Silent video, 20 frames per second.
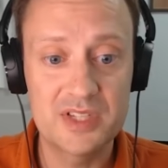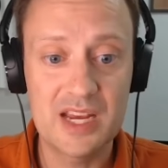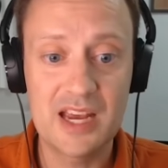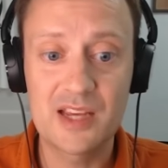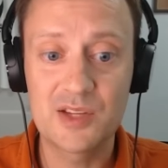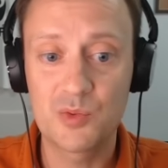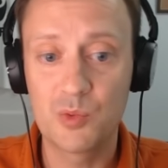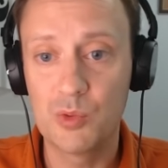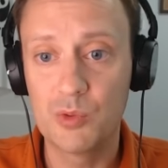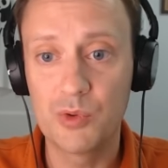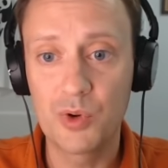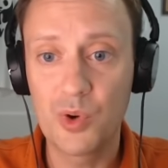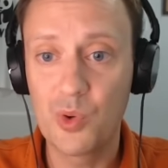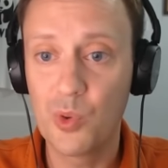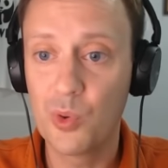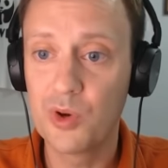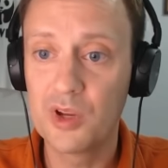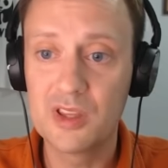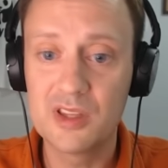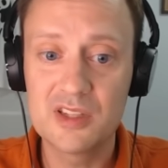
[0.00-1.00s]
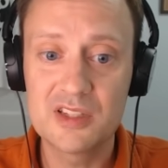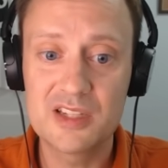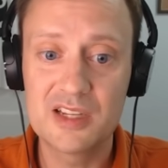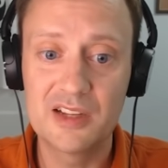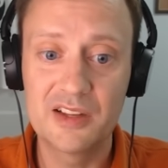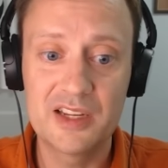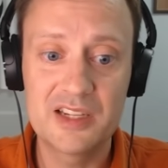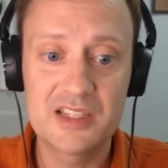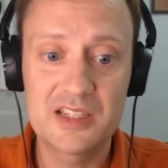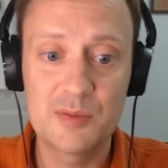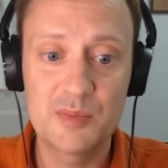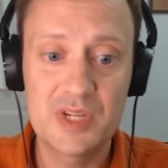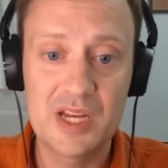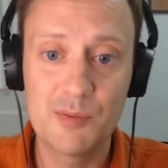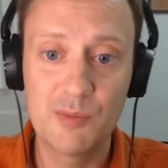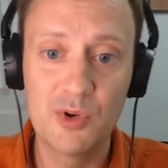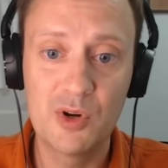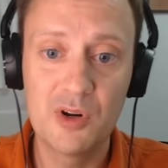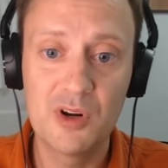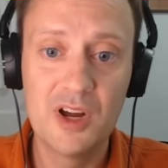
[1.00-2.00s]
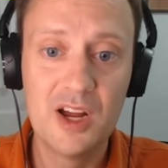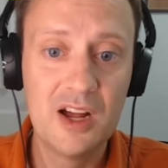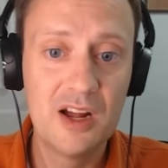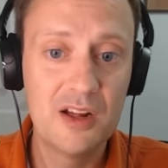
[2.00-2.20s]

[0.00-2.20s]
As we're recording this in late September,